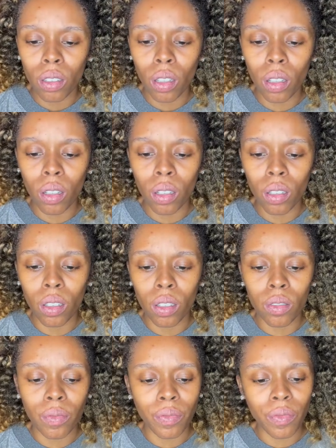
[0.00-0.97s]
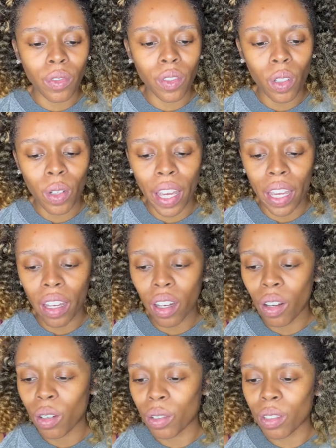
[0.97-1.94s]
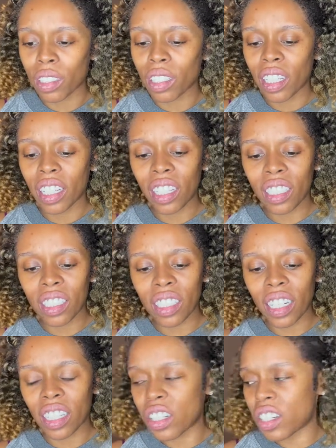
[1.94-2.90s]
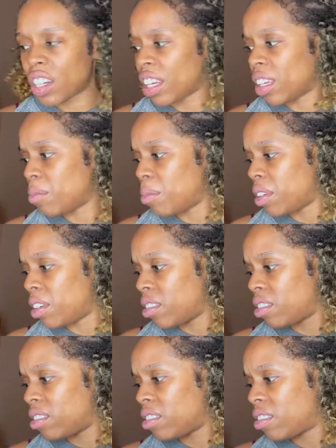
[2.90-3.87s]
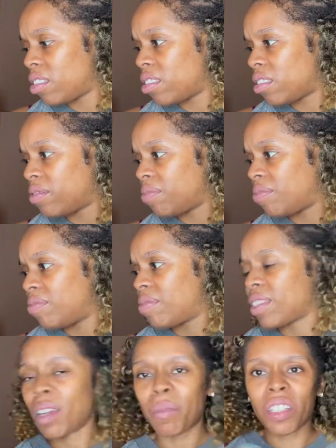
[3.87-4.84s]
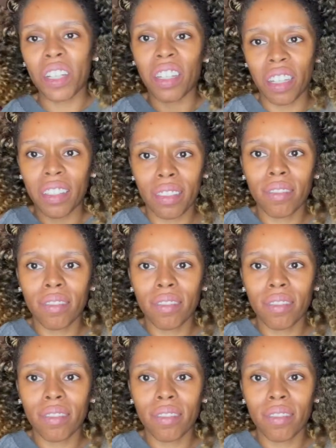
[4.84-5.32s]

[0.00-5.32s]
Oh, okay, hold on. It didn't say to shake it, but I'm gonna shake it.